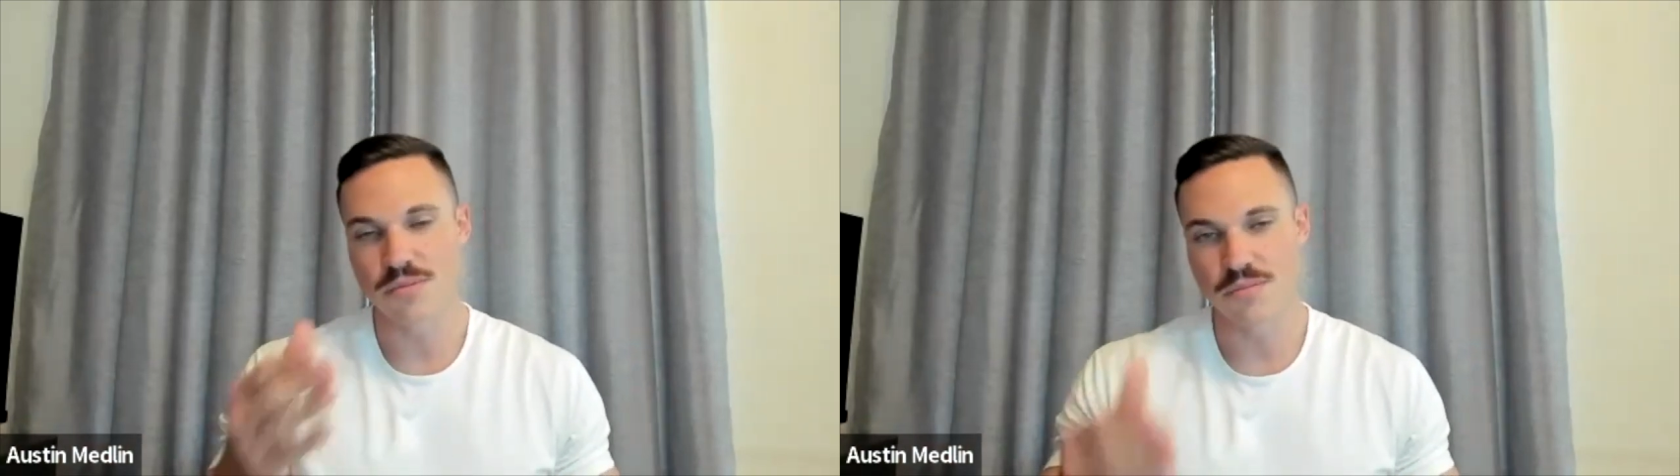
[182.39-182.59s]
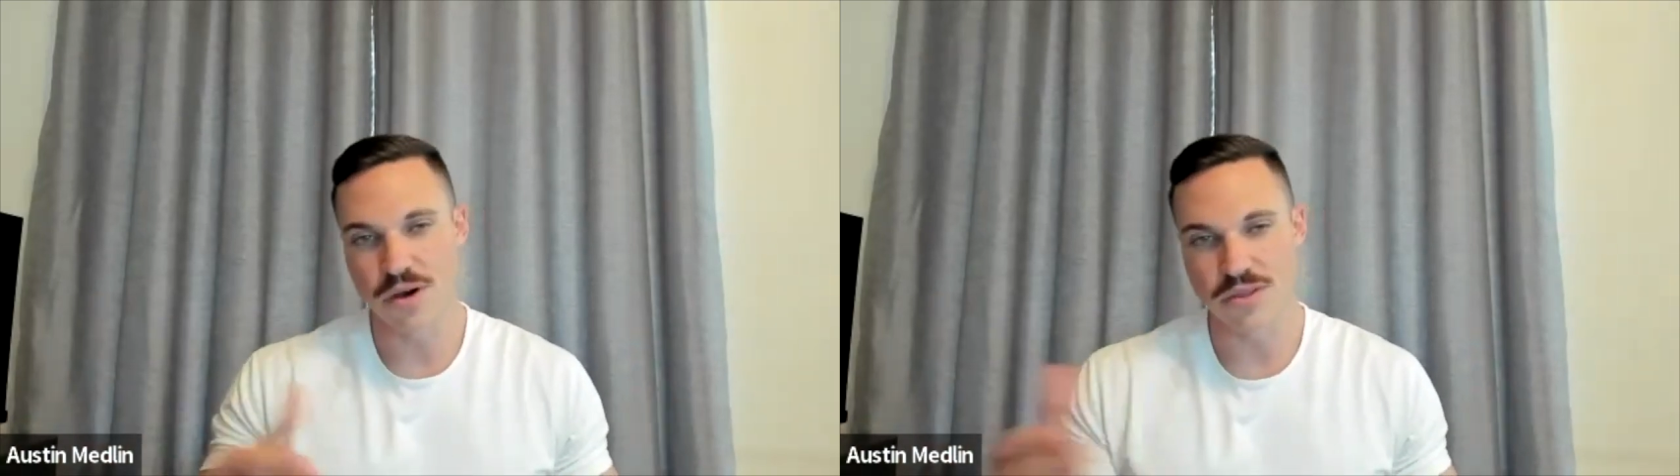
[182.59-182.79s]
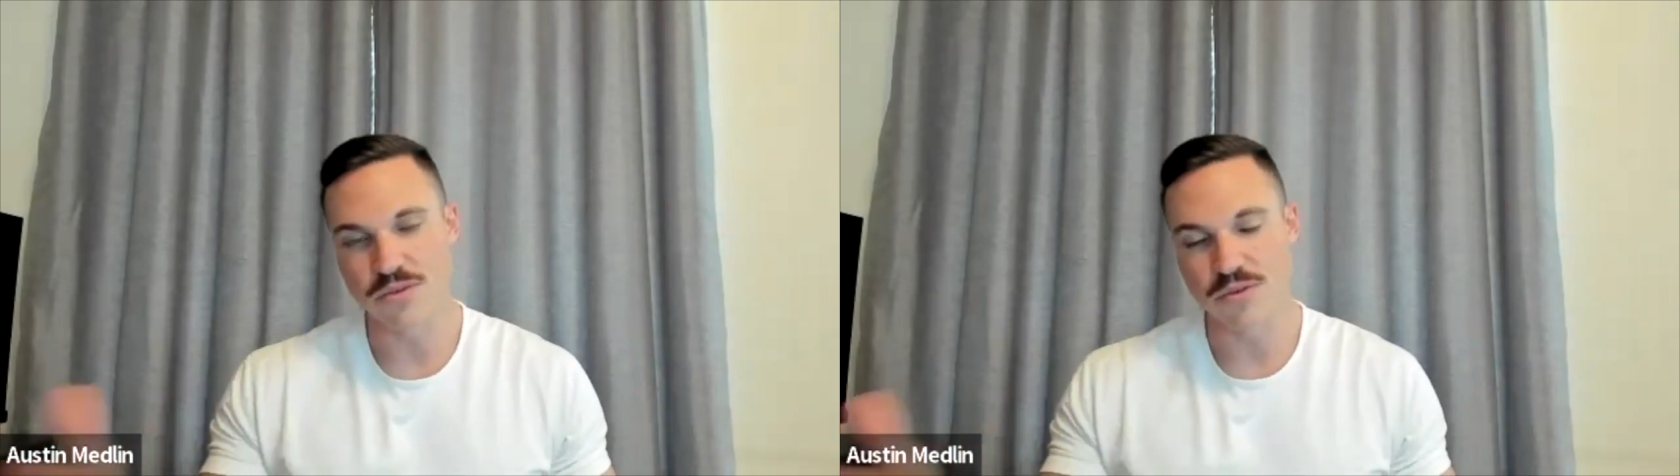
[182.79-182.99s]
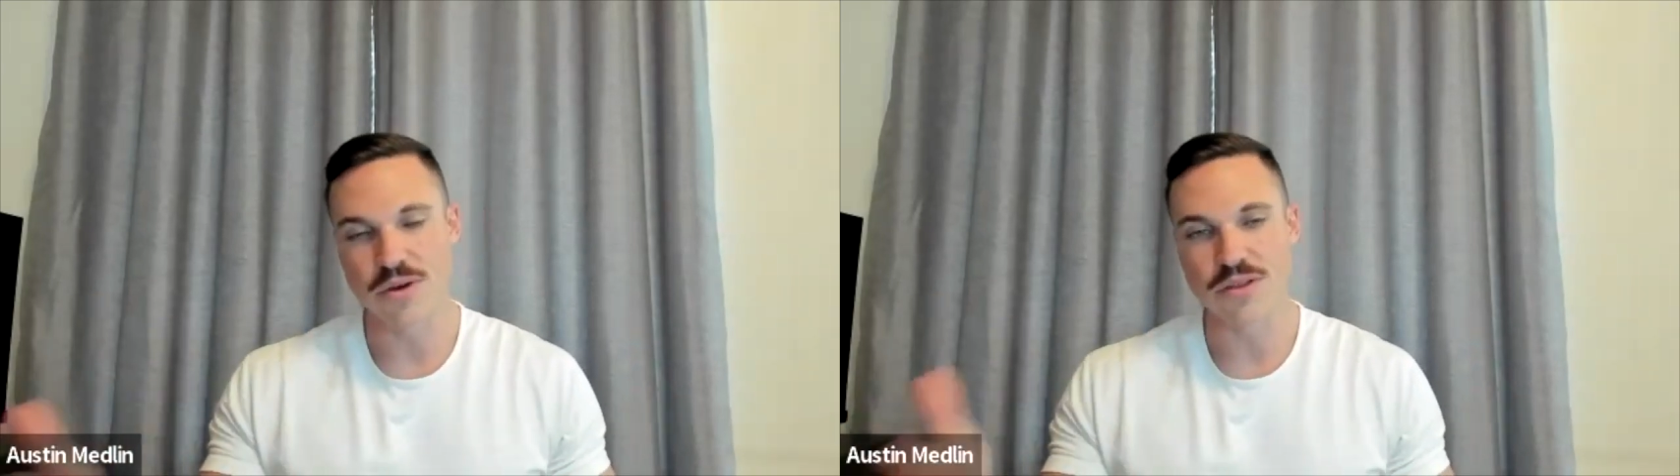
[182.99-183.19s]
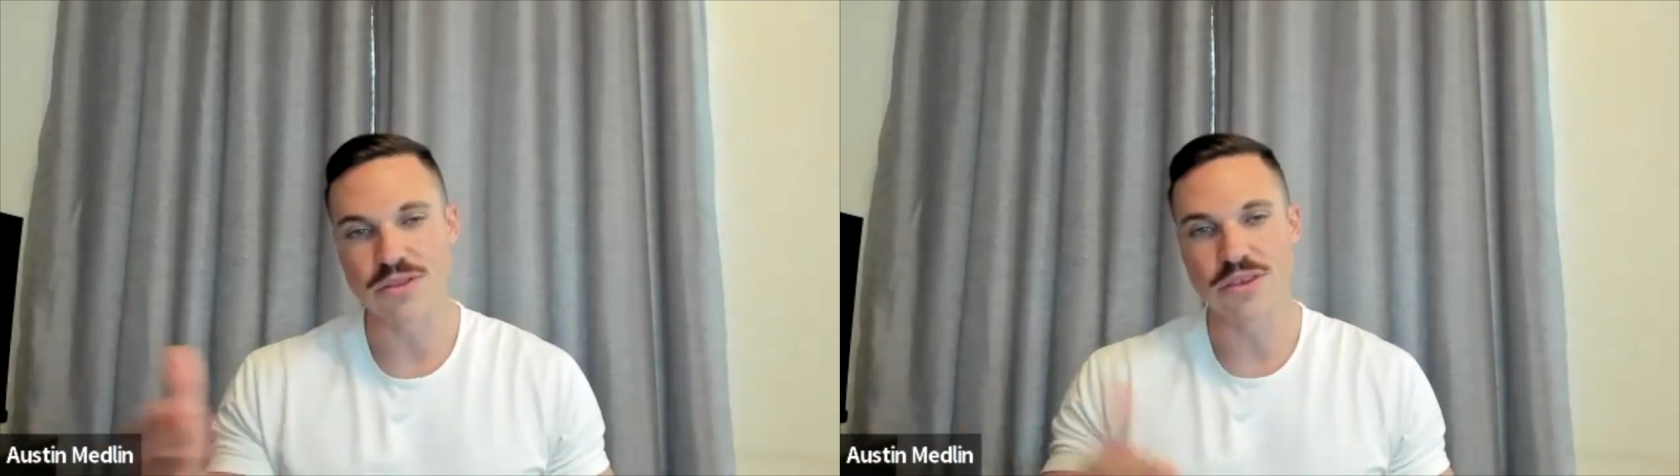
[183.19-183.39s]
month over
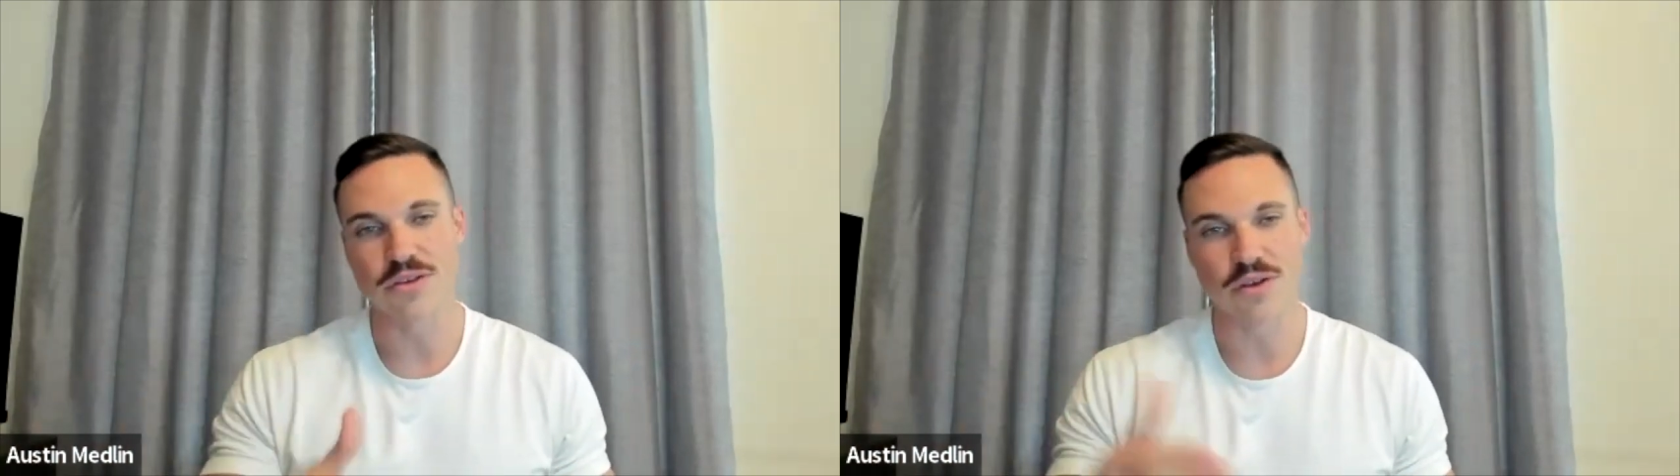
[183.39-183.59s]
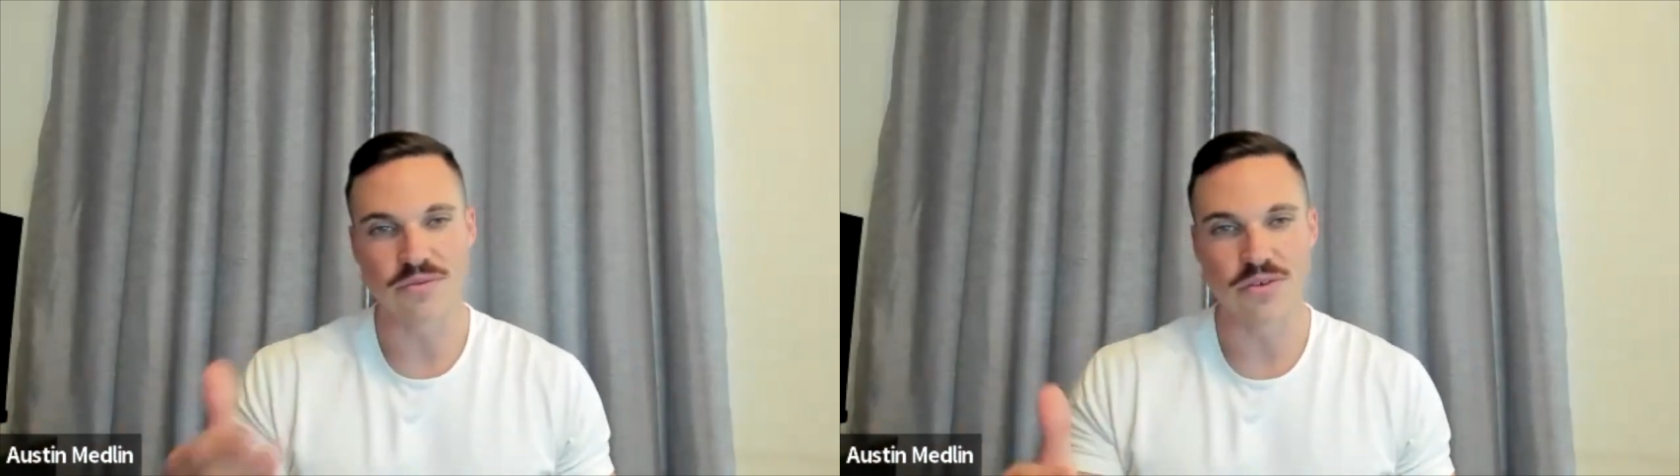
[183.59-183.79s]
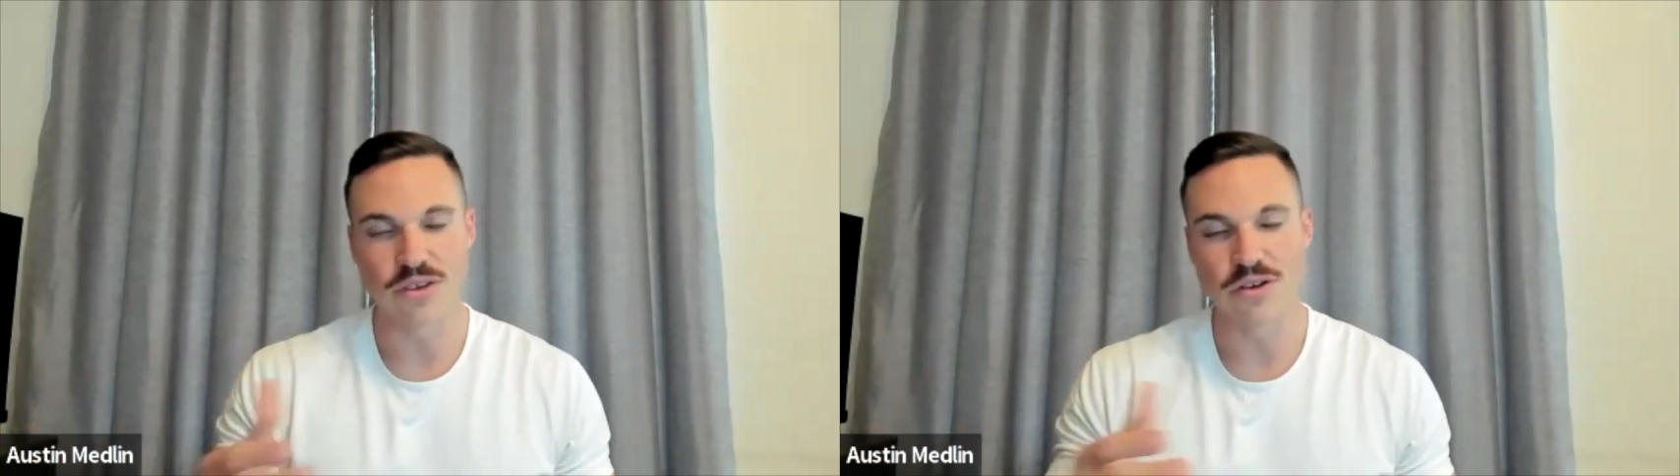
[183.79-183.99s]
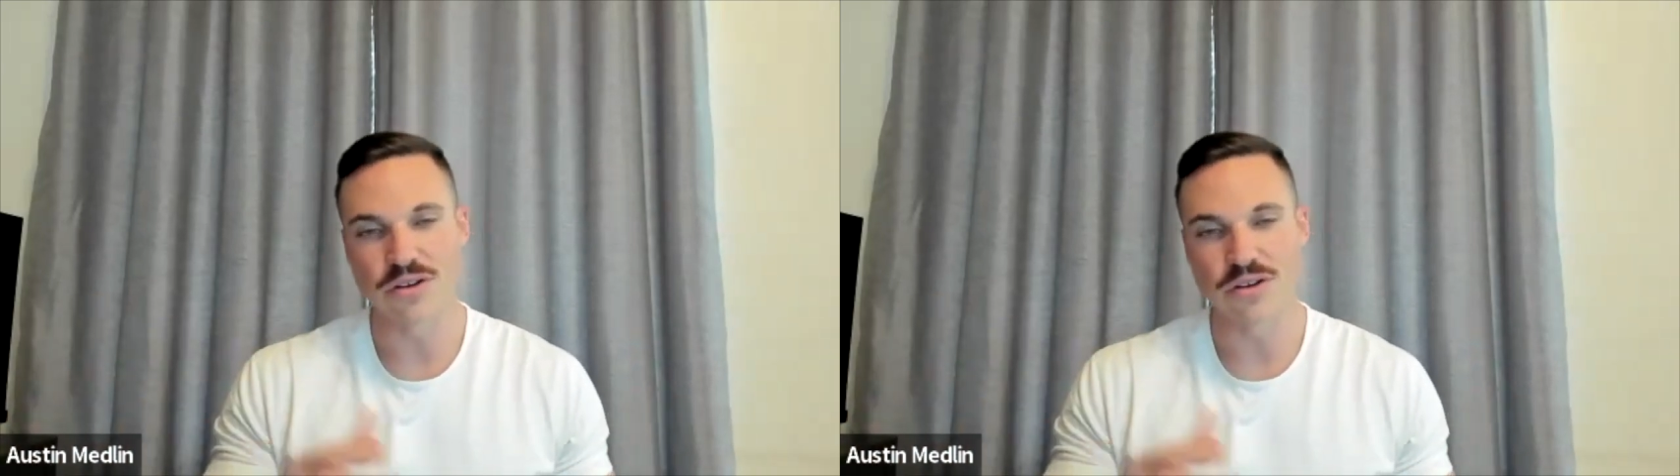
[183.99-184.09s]
month, year after year,